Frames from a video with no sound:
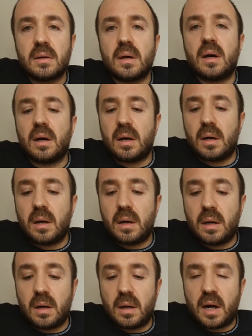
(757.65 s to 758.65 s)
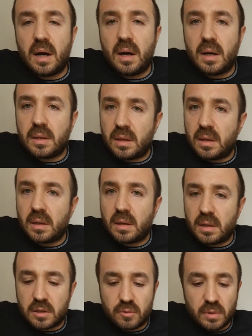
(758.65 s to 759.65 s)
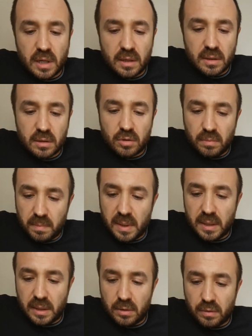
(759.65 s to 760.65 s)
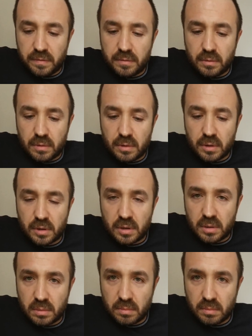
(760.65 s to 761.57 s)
I think it's related to money, of course,